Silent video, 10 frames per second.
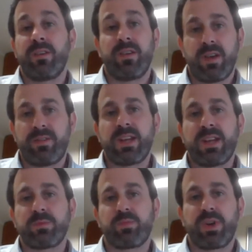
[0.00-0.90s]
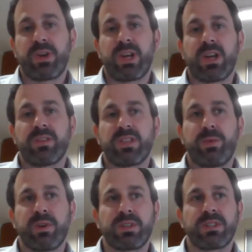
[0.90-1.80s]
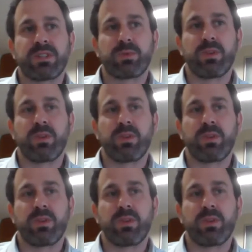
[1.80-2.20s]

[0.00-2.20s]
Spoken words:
had some pretty negative experiences with